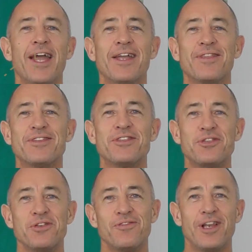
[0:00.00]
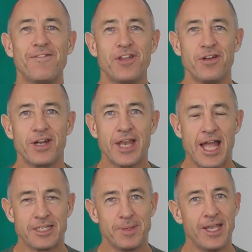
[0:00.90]
Hey, this is Stu for Love Yoga
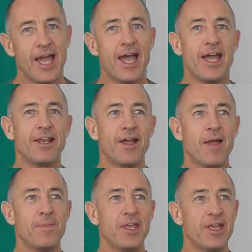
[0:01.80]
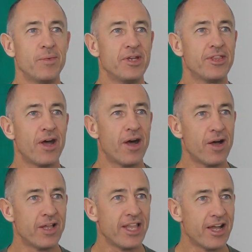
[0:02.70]
Anatomy, and I'm here with
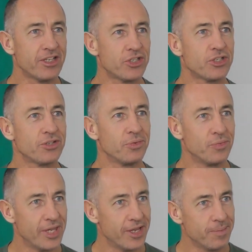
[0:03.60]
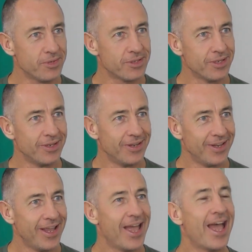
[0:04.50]
Adarsh Williams.
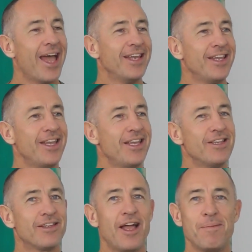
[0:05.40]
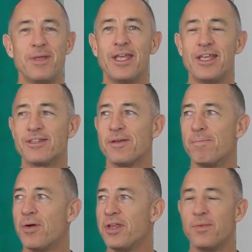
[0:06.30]
And he is like me, he's a
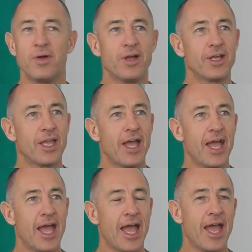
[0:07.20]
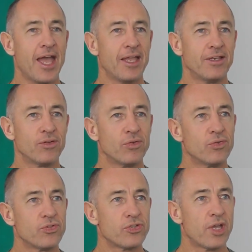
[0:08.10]
body worker and
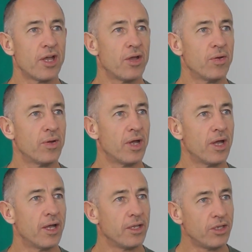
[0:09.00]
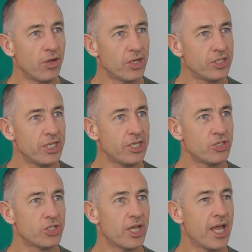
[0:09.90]
also a yoga
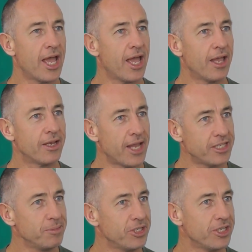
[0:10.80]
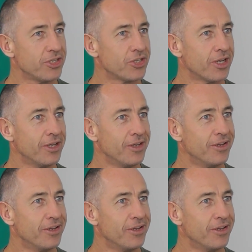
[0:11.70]
teacher and anatomy teacher.